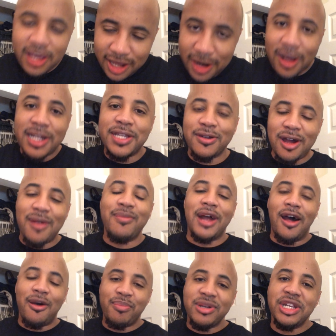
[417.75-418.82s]
And also,
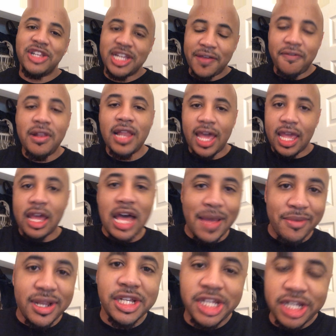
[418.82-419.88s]
I'll appreciate if you like,
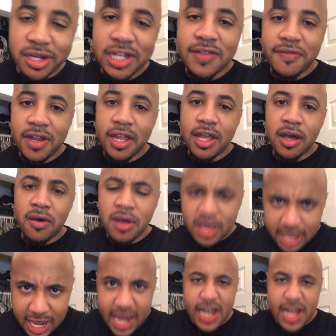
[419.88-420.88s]
comment, and share this video.